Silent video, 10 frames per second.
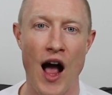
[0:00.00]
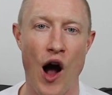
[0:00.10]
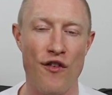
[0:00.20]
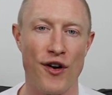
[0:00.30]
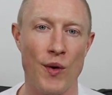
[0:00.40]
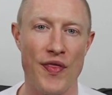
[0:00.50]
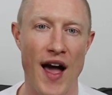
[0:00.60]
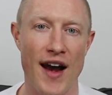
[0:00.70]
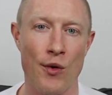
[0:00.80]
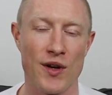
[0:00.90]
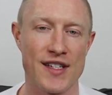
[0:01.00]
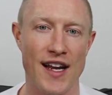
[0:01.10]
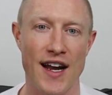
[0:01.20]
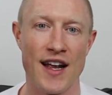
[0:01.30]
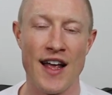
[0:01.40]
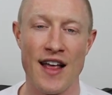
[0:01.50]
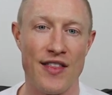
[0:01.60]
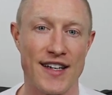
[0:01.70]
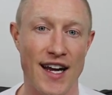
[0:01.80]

However, with that, I will say the